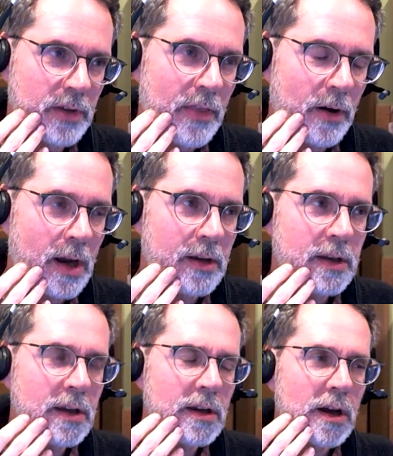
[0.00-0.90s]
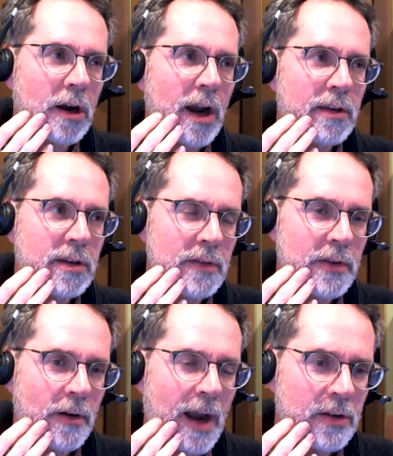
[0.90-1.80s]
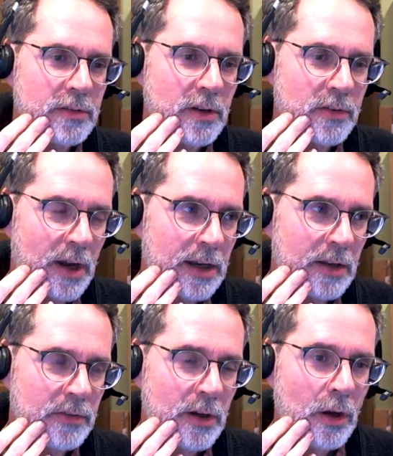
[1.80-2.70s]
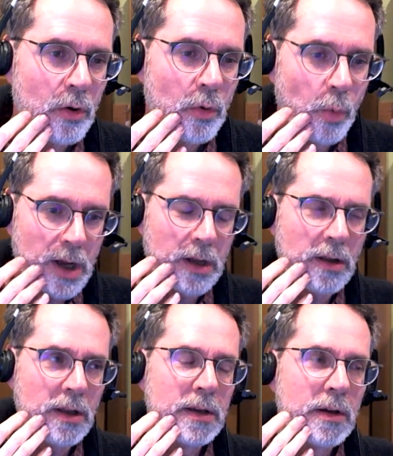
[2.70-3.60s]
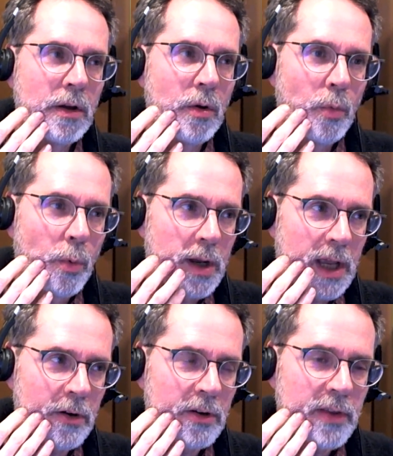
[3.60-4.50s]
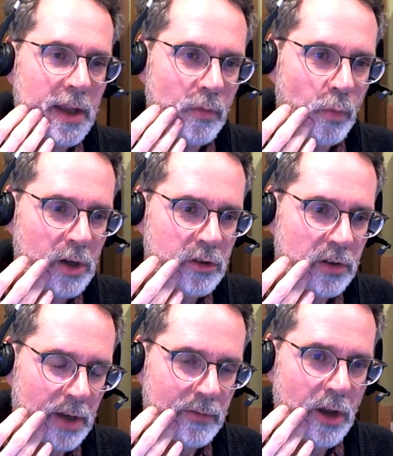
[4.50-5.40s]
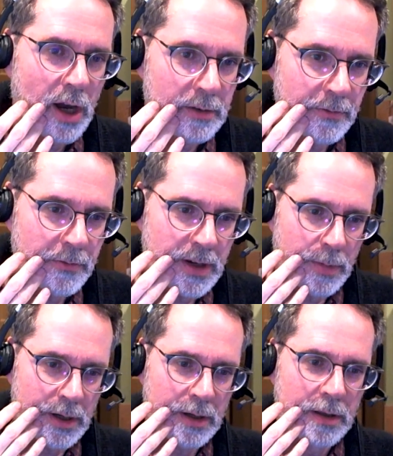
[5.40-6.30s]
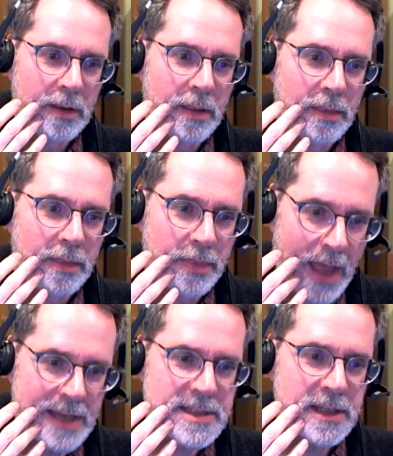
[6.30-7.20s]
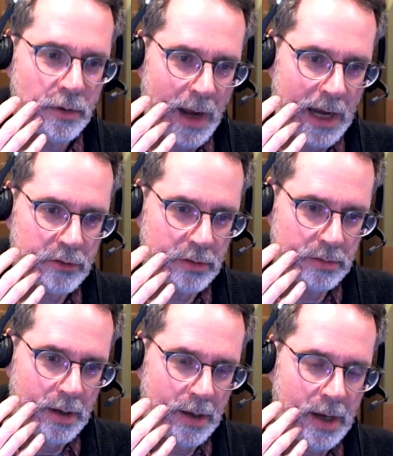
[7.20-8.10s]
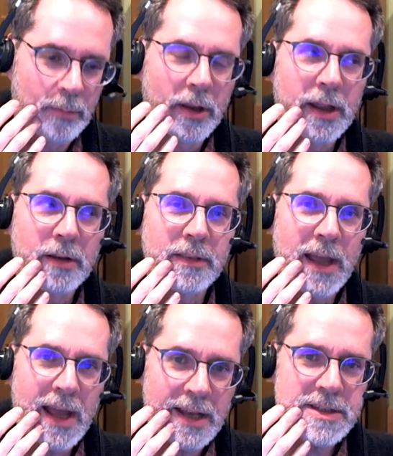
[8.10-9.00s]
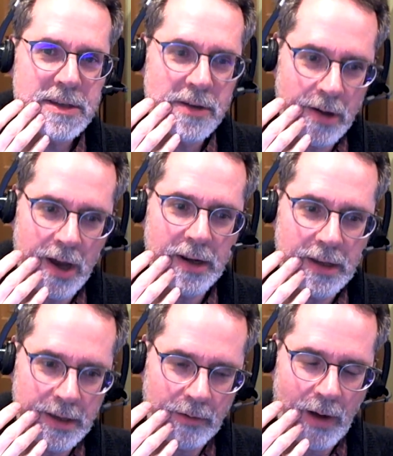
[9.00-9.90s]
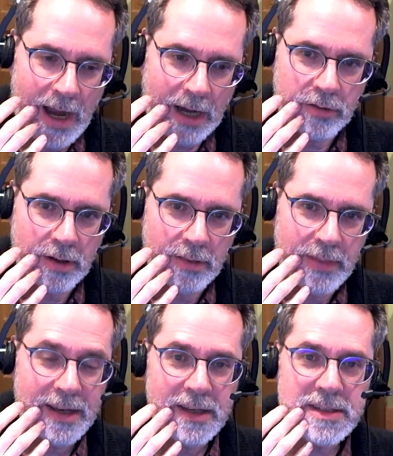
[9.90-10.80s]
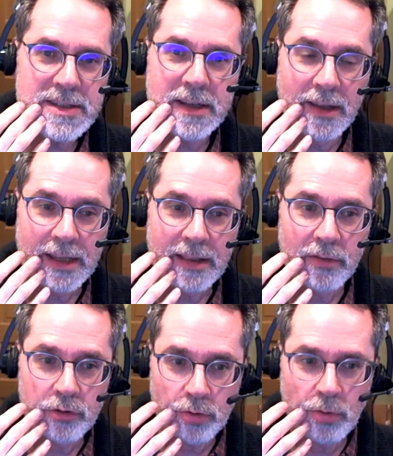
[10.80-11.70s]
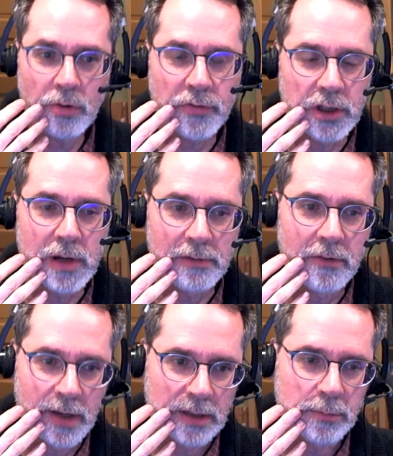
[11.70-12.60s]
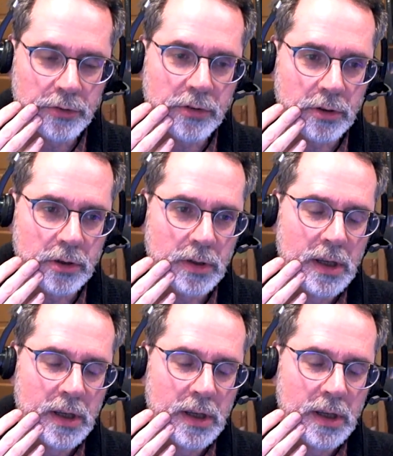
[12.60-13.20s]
And our idea of interaction design is, well, whatever set of widgets I've got in Figma, that's interaction. And I'm like, that's not interaction. That is like the tools that you have available to you.